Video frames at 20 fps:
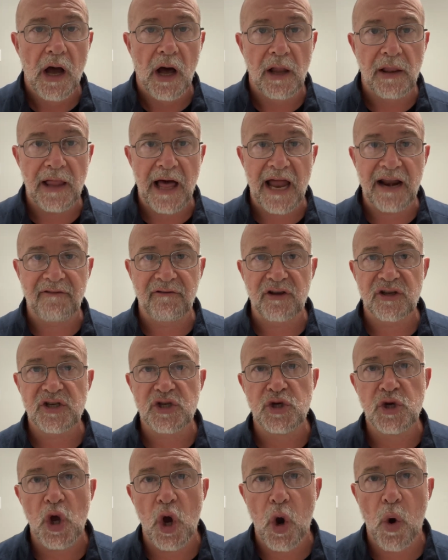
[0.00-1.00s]
A lot of
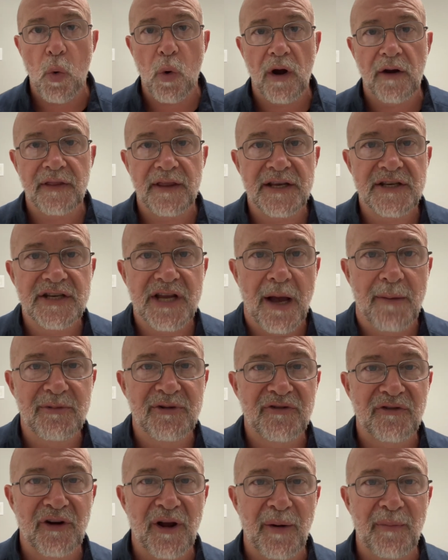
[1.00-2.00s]
us know where this
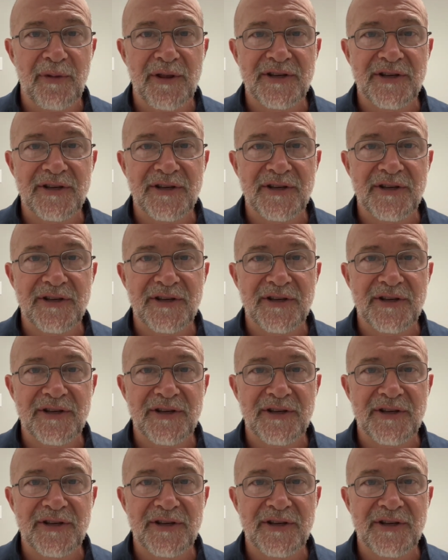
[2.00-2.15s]
comes from.